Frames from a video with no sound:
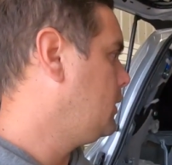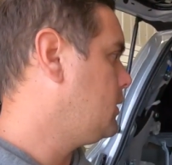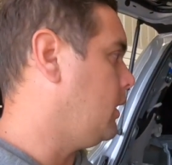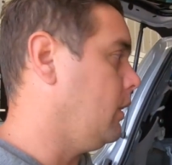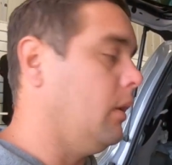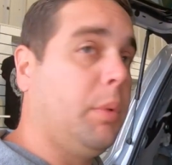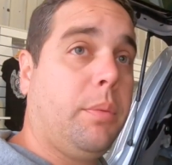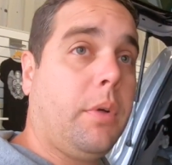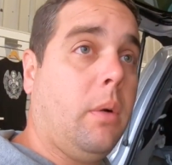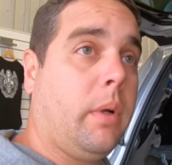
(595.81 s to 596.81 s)
So I'll be
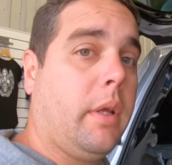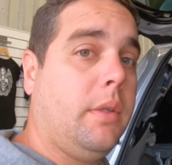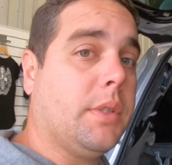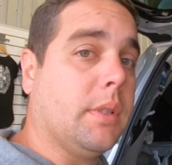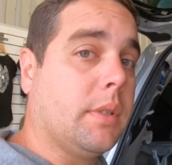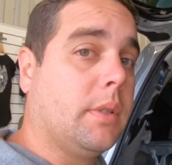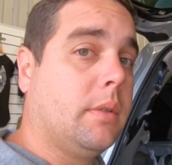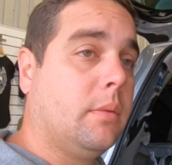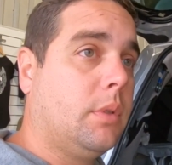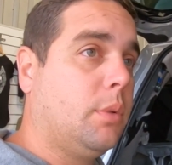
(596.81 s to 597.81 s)
throwing one of those in,
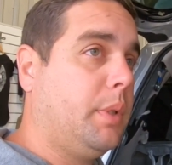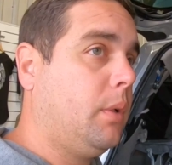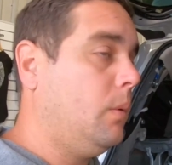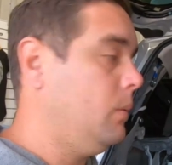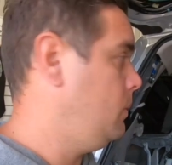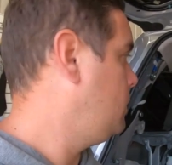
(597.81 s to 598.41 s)
which will be cool.